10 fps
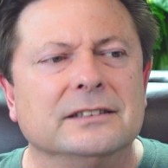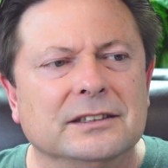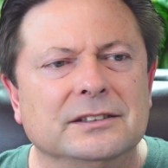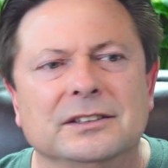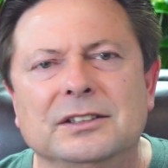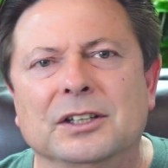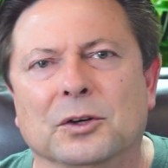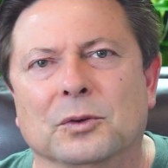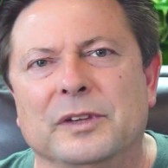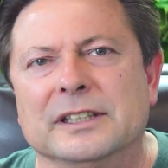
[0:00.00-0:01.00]

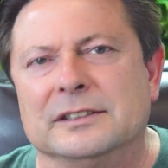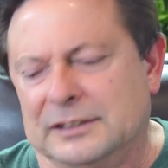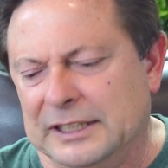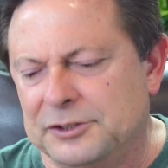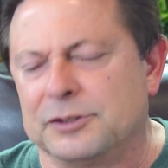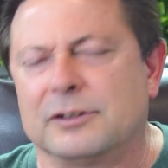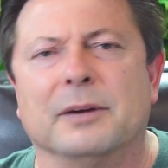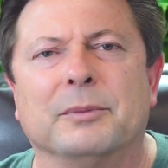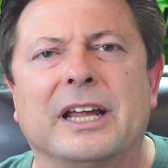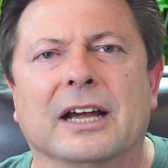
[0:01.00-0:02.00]
no, this
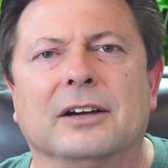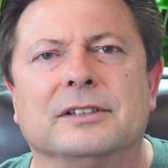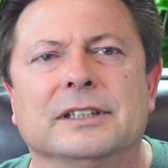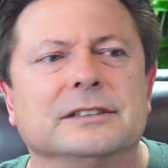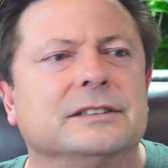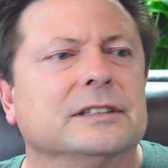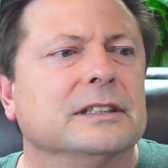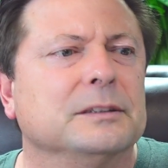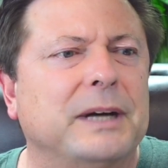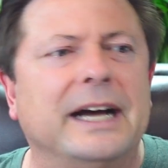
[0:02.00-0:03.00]
Instagram account, this
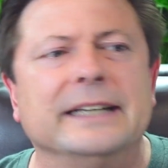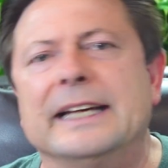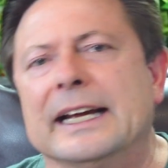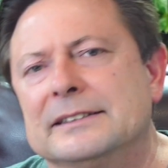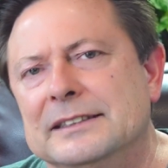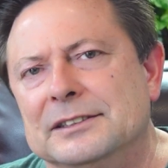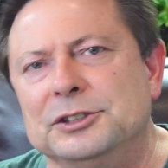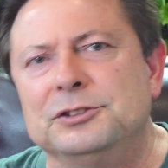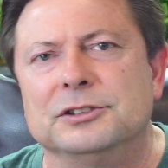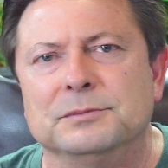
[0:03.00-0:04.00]
podcast, this
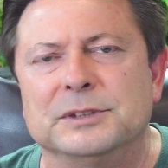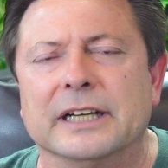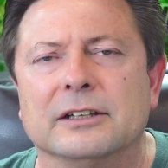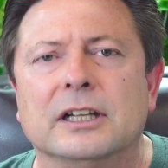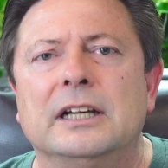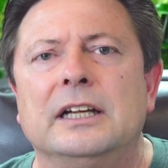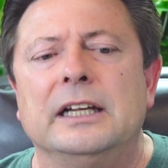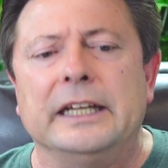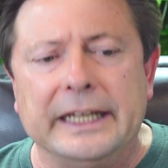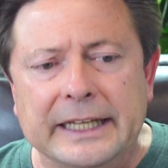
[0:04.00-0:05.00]
YouTube channel
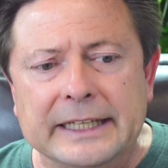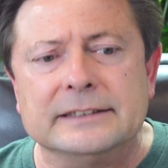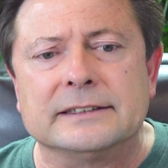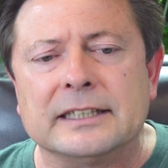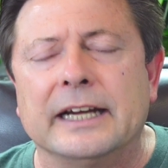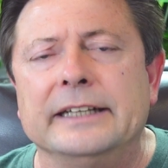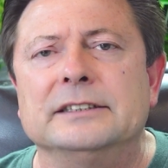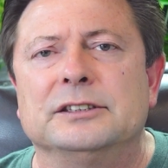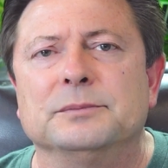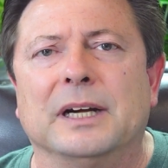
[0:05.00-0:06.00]
is tied
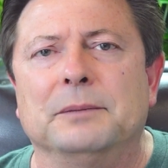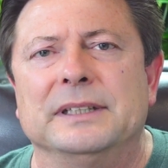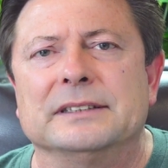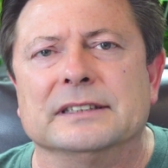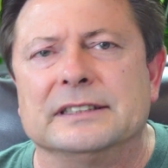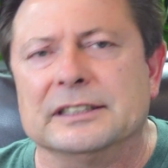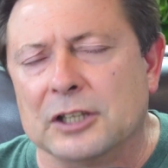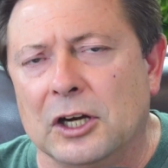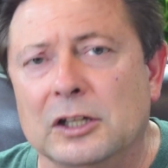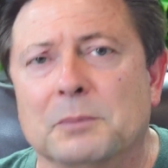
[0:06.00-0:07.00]
into my business, it's
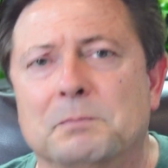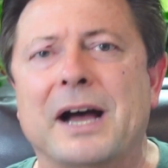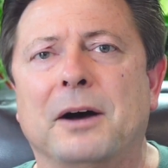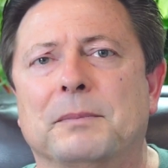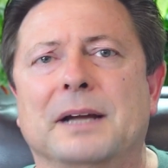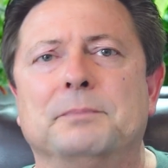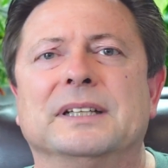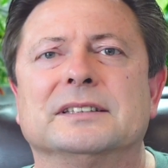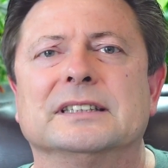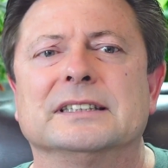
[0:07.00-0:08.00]
all about my
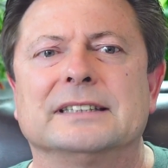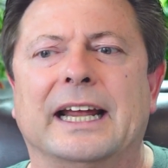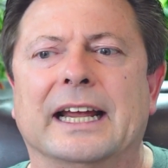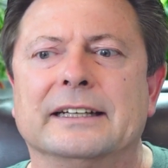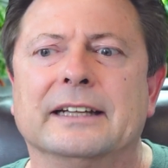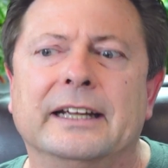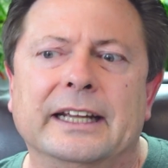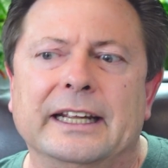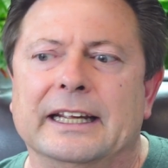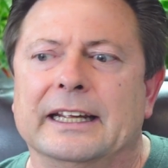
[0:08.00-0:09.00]
business, and
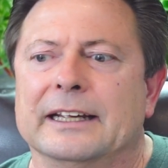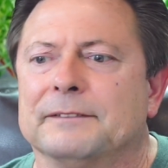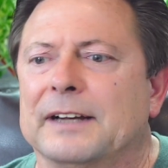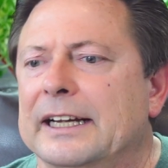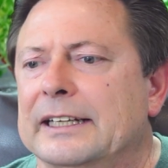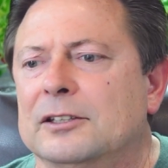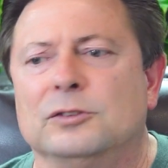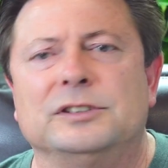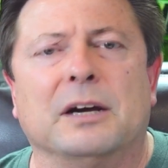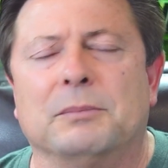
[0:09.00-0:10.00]
if I
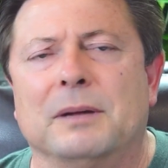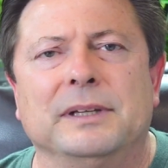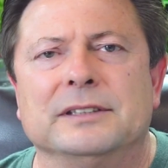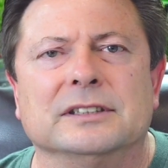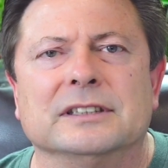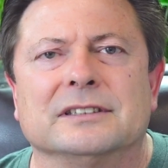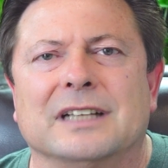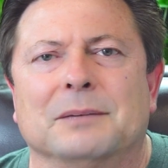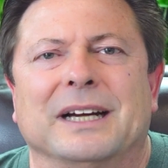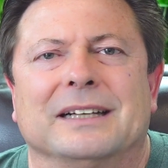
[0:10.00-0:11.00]
close down my business,
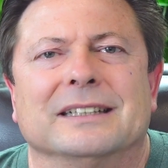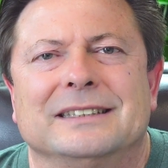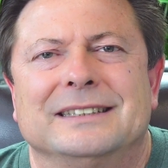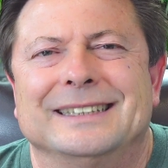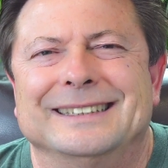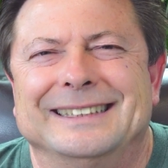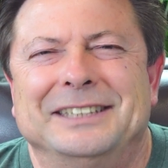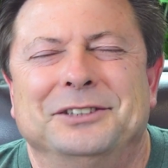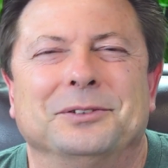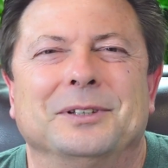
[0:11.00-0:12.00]
I'm not going to
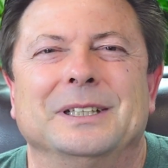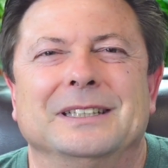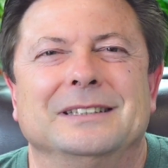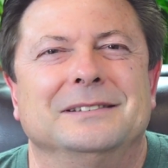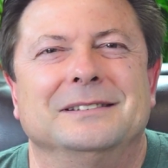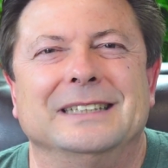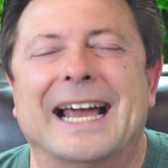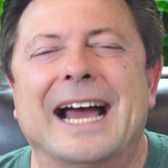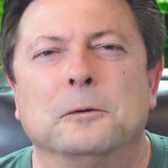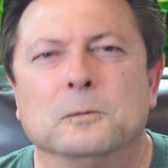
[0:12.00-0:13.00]
continue the
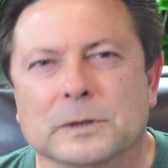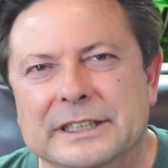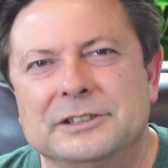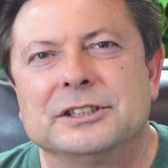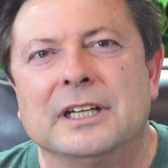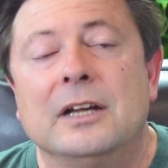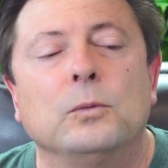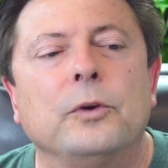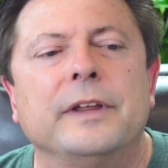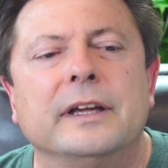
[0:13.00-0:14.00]
outreach,
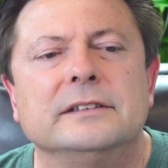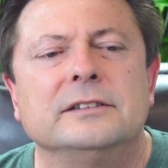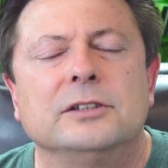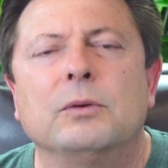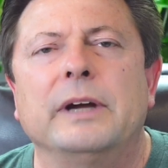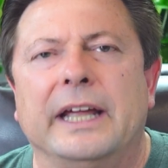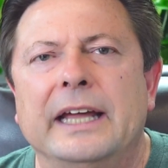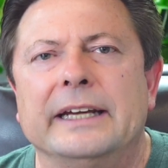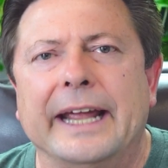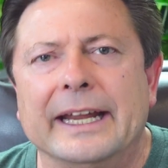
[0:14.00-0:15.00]
well, then go
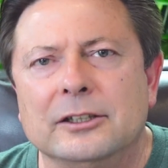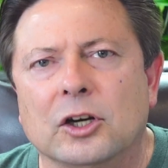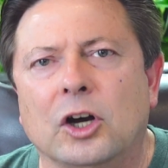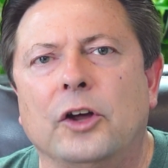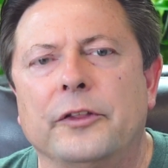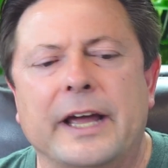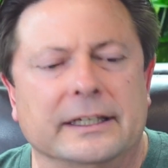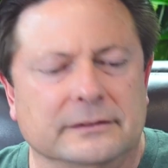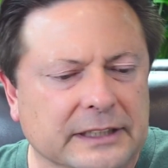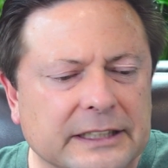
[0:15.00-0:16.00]
ahead and call
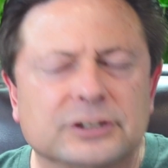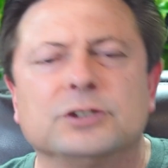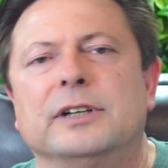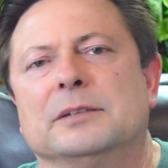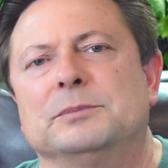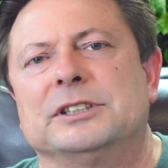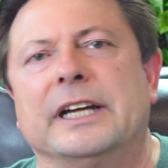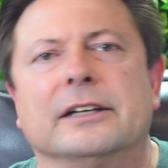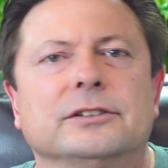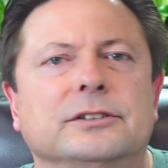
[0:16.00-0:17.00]
that Instagram
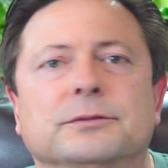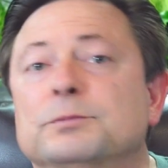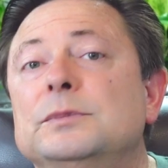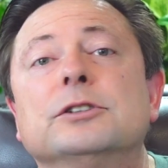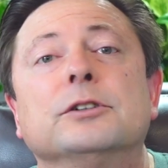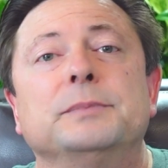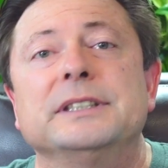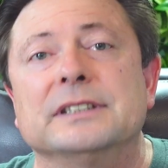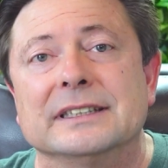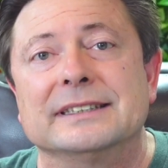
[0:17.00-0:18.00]
channel your
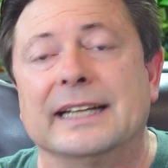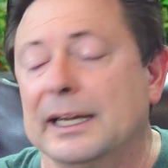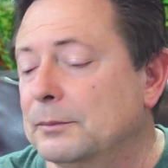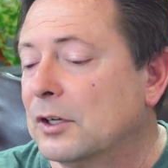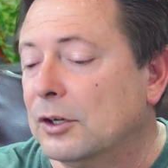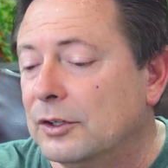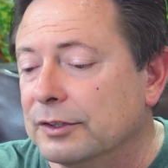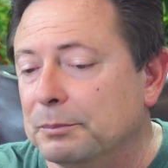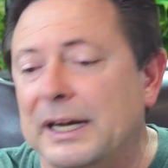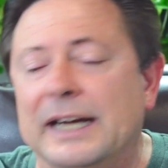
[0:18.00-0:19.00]
business name. Call
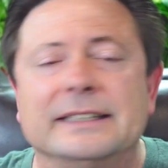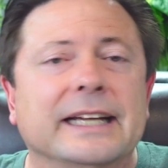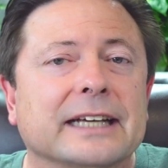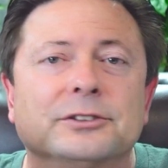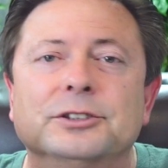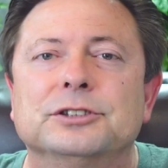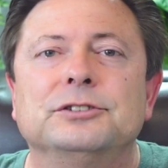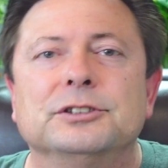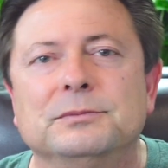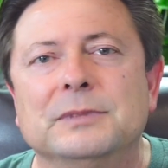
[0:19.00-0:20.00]
the podcast or
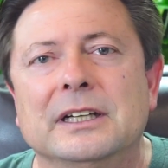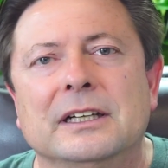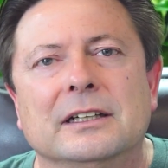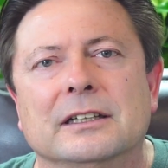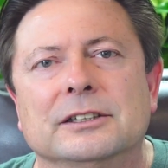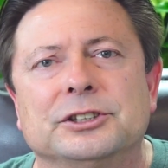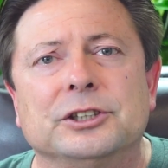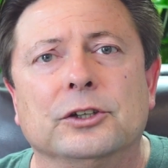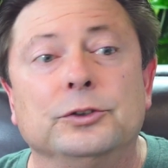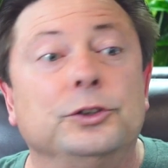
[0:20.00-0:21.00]
YouTube
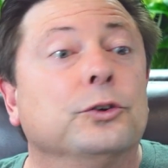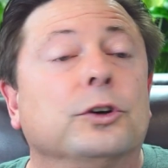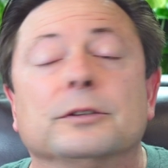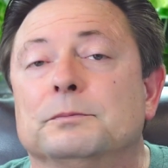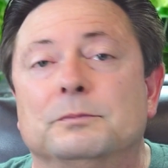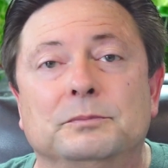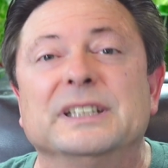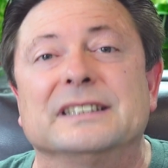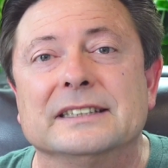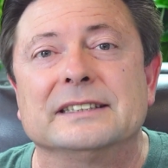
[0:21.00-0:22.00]
show your
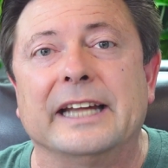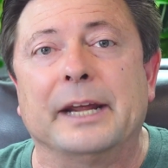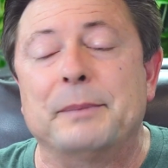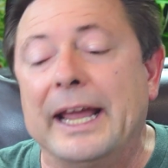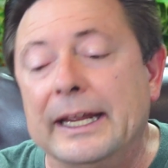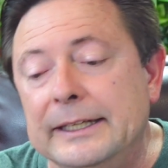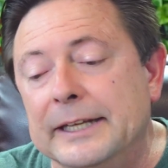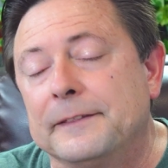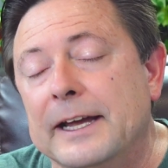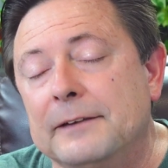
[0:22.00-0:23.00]
business name and
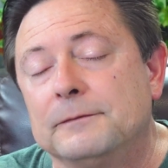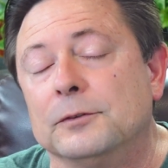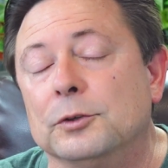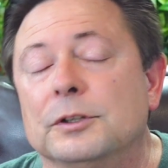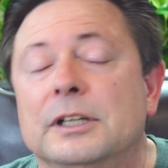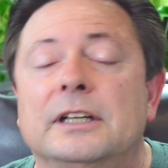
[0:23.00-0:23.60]
get that full